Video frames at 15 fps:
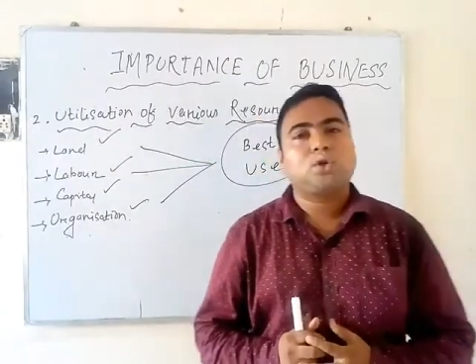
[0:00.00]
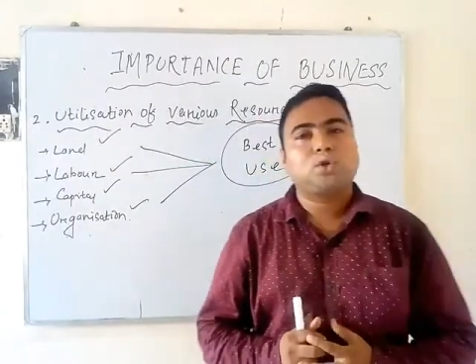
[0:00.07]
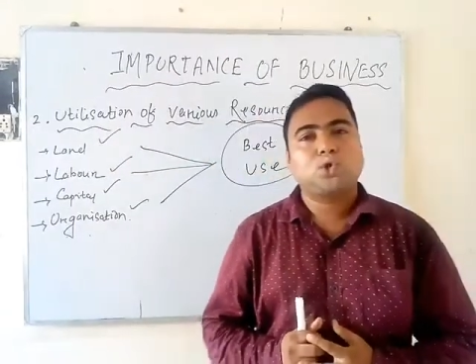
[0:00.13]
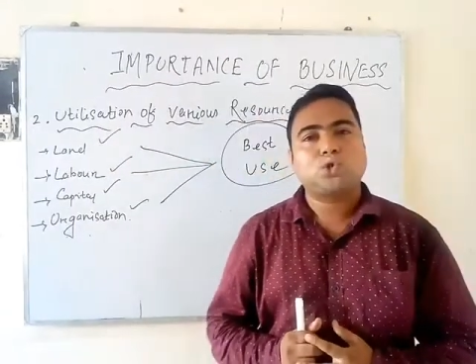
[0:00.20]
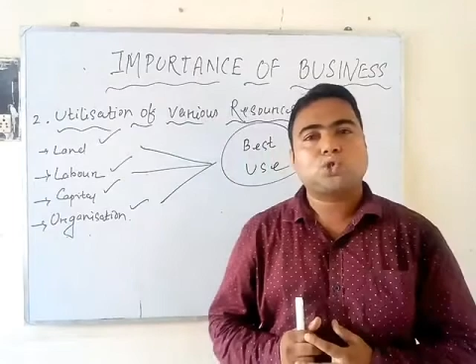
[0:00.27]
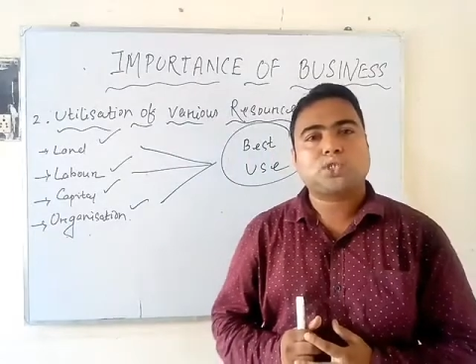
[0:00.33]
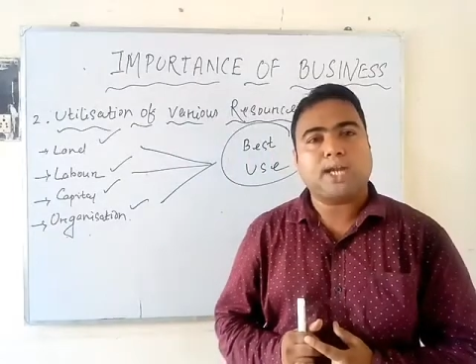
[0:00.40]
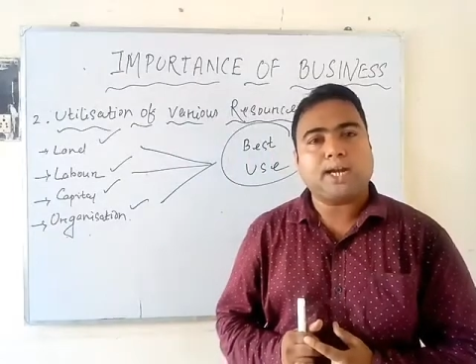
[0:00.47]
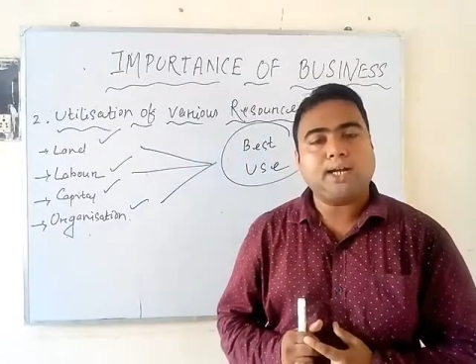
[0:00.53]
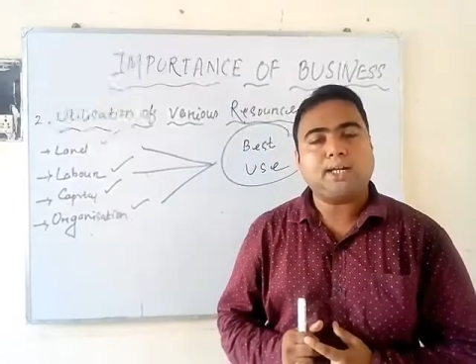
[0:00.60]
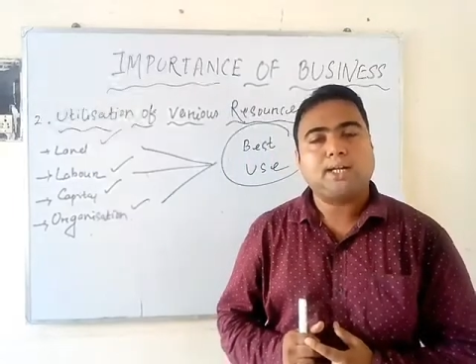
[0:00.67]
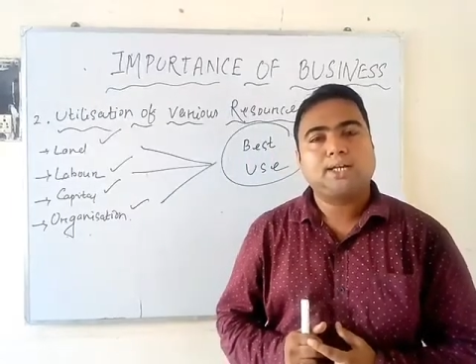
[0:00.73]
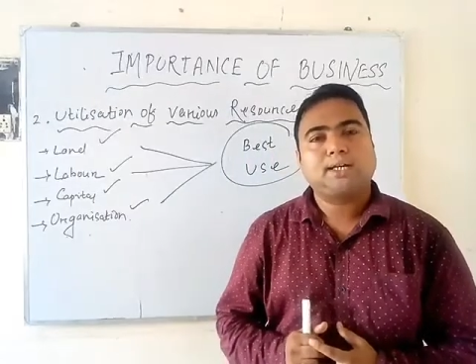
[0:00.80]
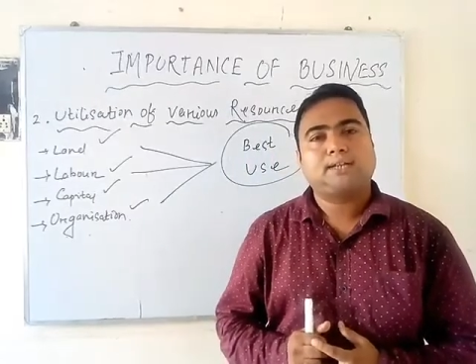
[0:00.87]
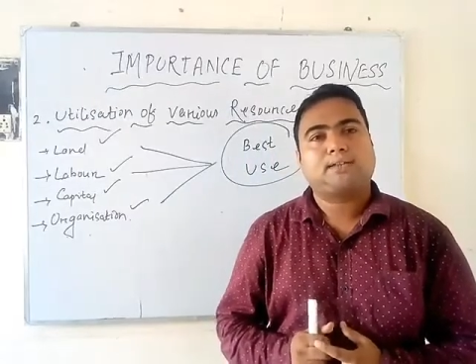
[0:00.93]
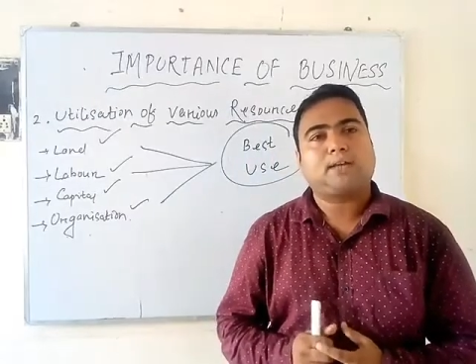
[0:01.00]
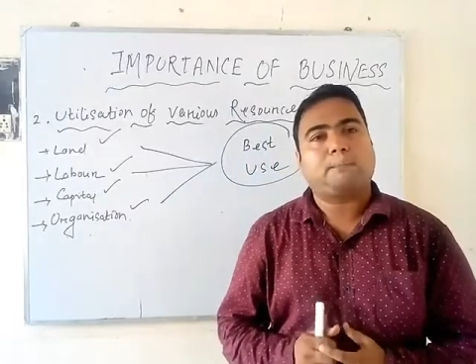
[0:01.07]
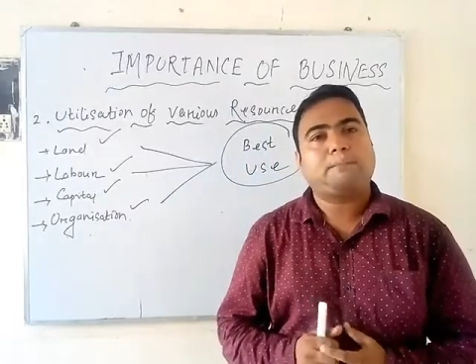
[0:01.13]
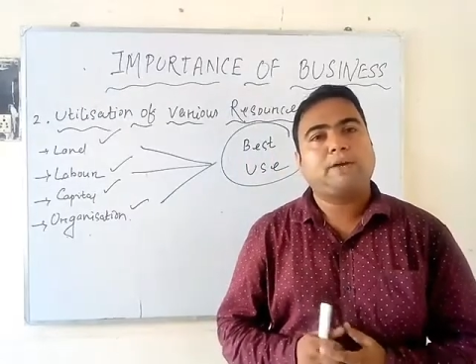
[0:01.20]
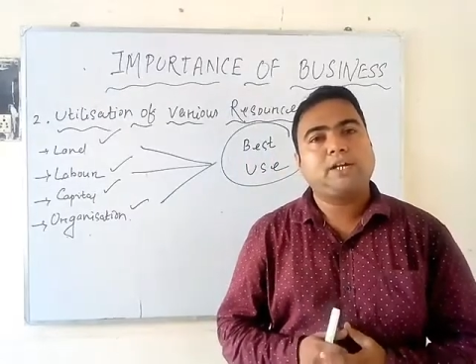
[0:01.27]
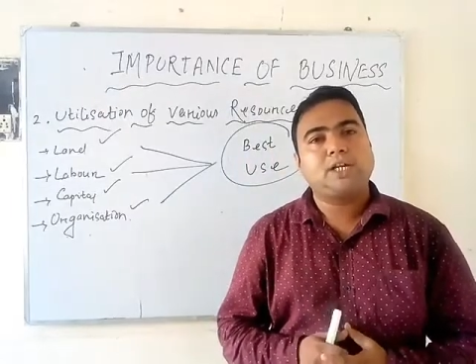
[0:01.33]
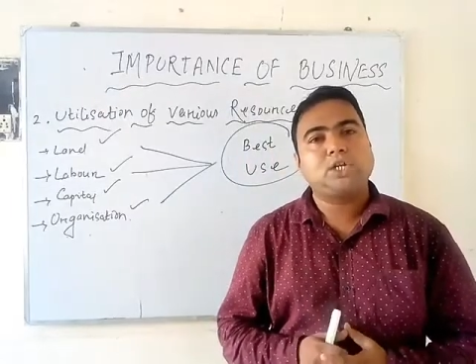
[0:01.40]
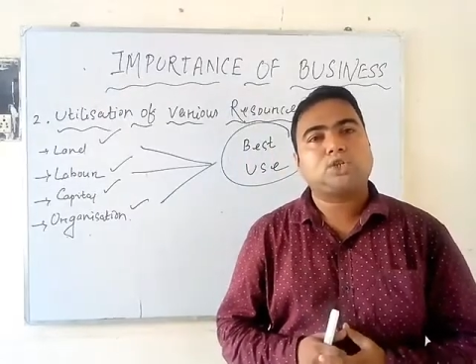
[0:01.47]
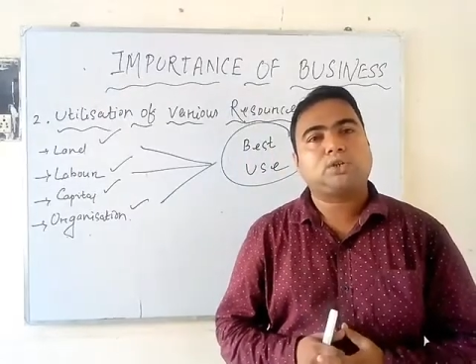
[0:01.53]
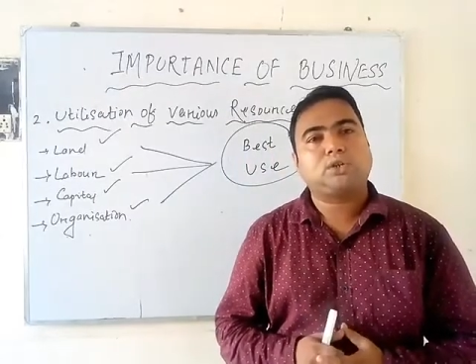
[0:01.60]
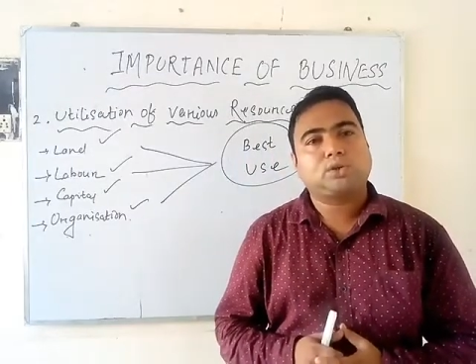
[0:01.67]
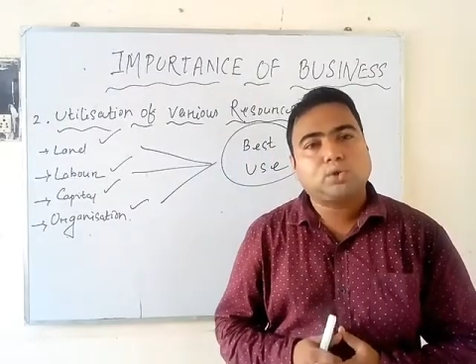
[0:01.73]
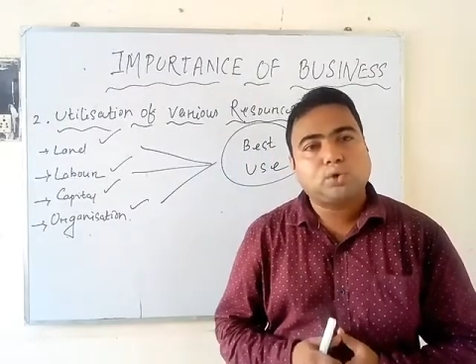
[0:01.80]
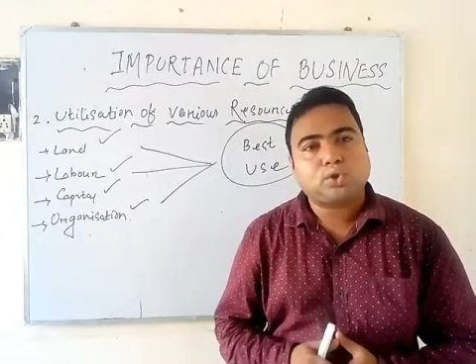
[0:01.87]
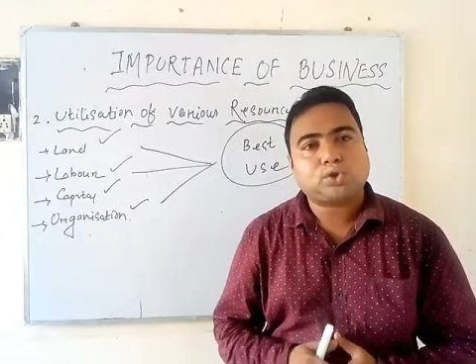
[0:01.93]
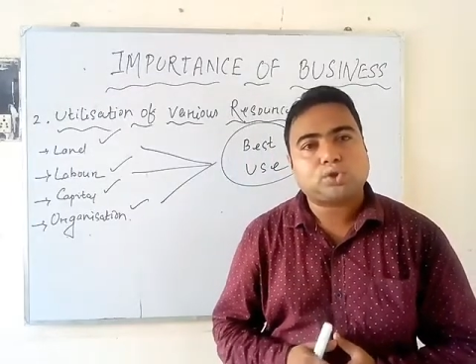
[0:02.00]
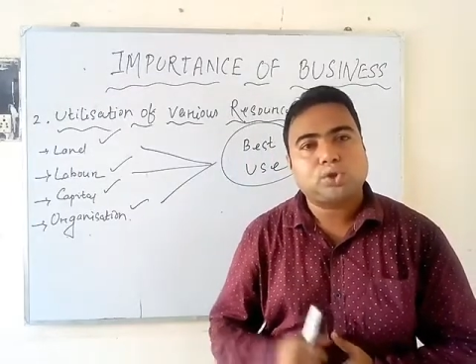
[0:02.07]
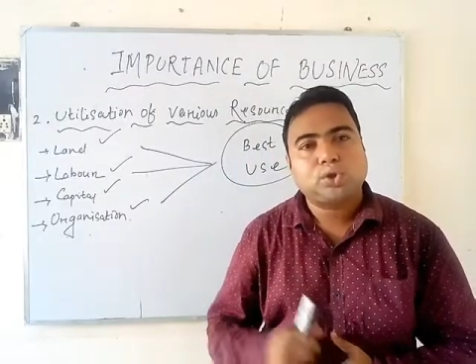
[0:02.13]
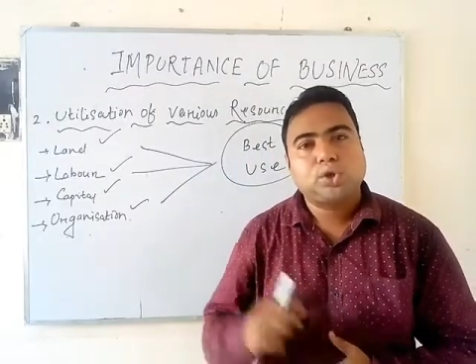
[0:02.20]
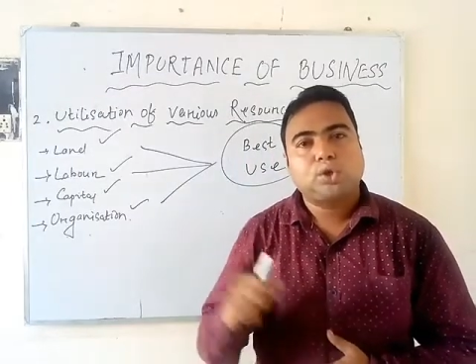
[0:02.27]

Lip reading: to send the finished goods